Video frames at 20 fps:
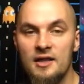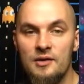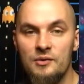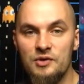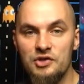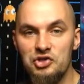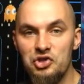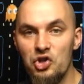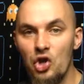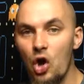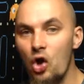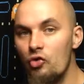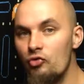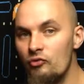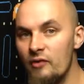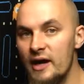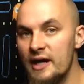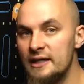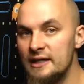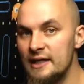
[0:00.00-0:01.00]
there was no
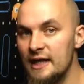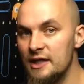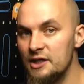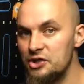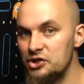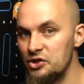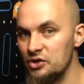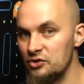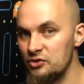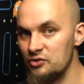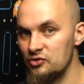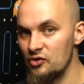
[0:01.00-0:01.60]
radiation